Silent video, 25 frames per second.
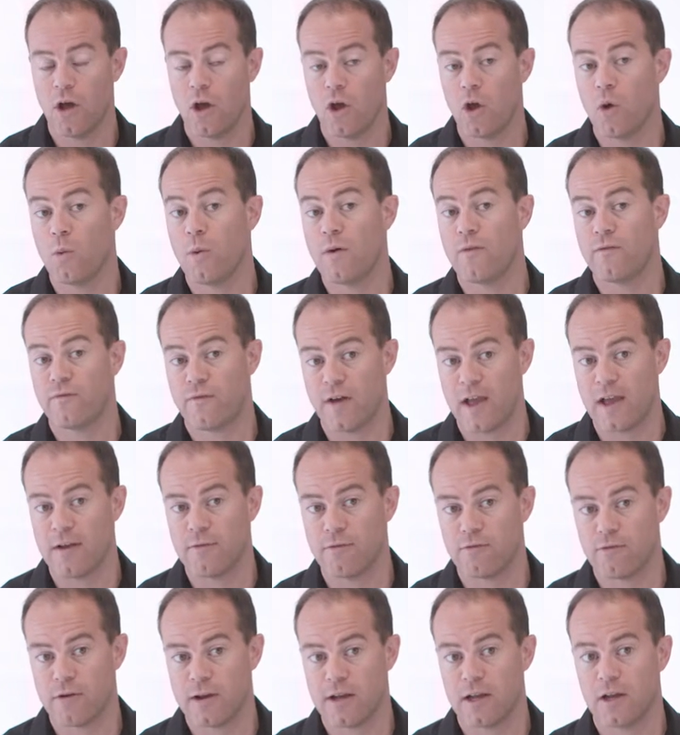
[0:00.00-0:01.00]
who we're
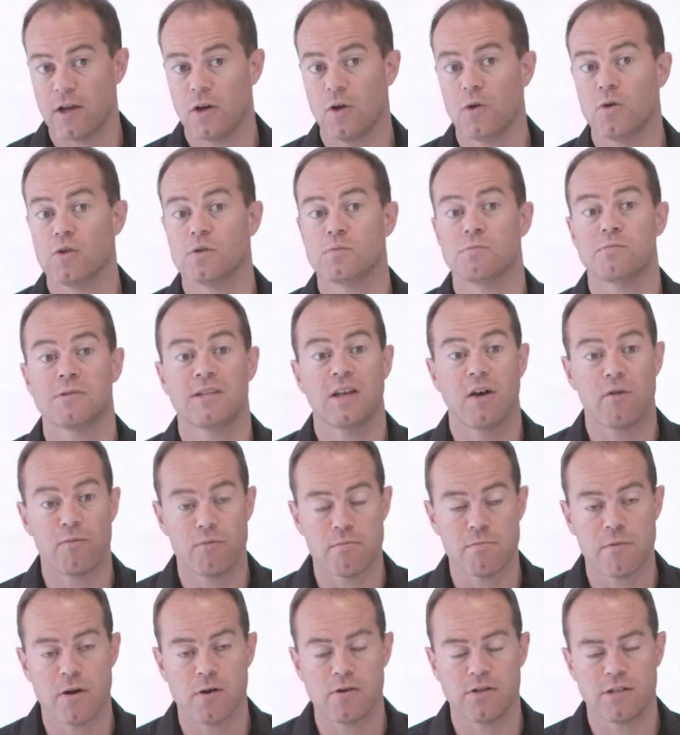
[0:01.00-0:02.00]
favouring, who's
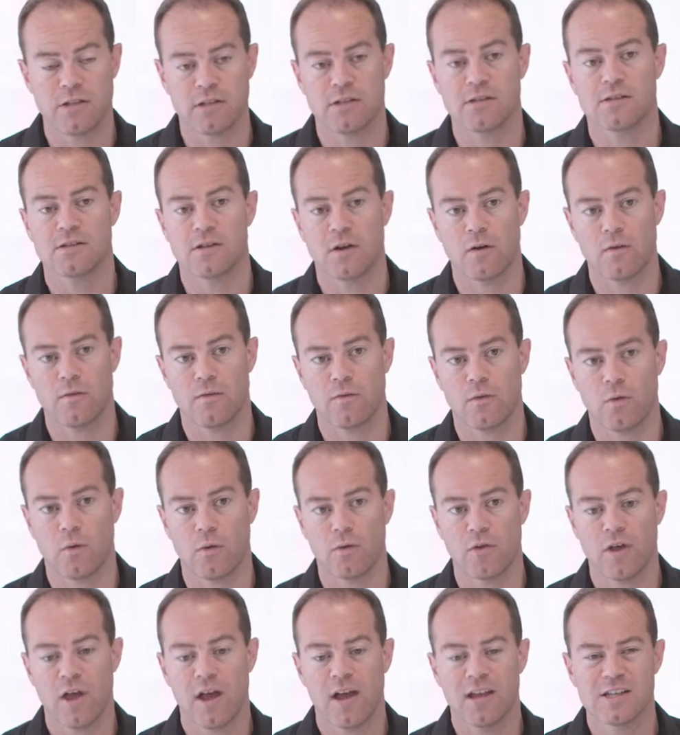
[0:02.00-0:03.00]
self-promoting and so
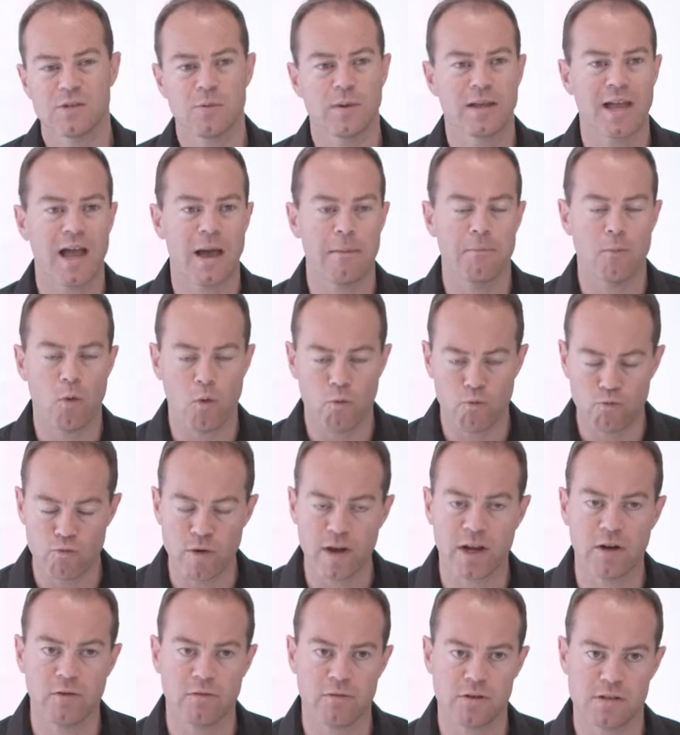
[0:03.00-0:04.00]
forth, so we get a more
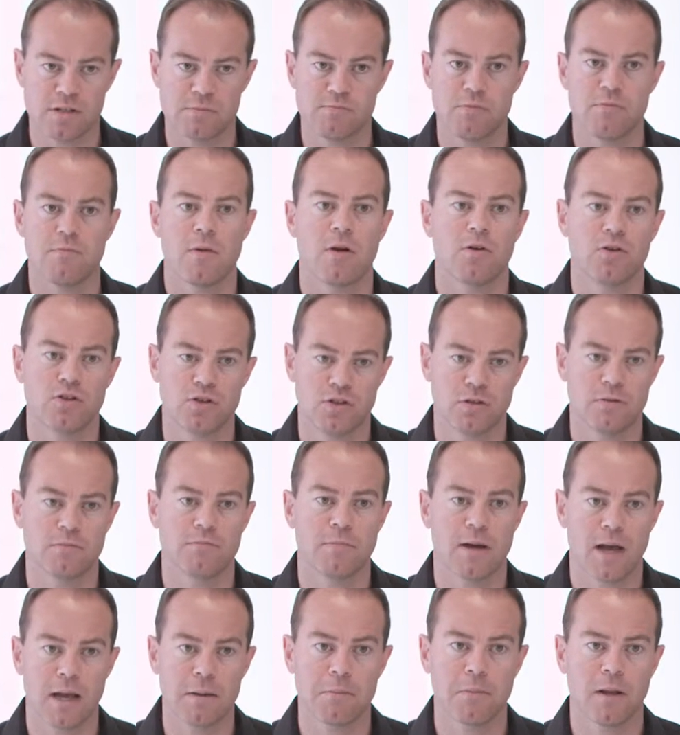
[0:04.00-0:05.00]
rigorous promotion
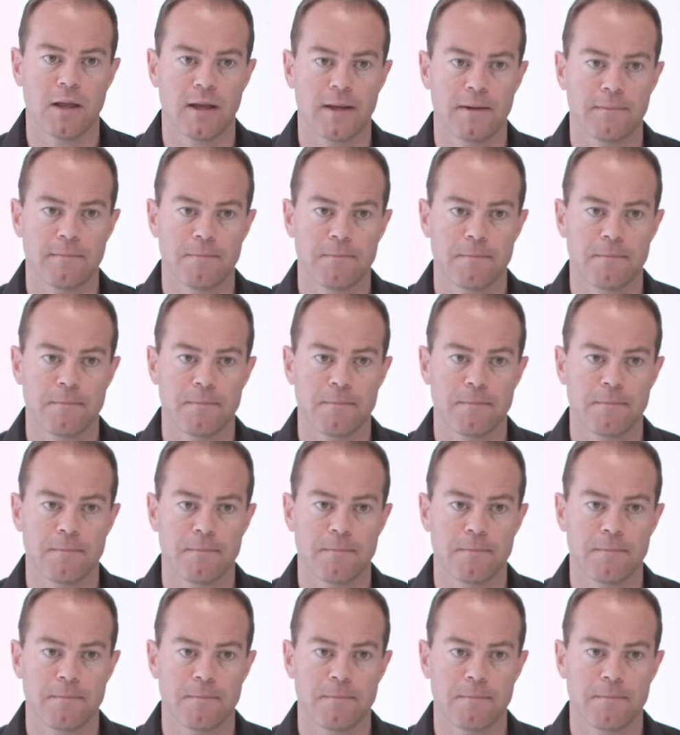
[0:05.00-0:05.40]
pipeline.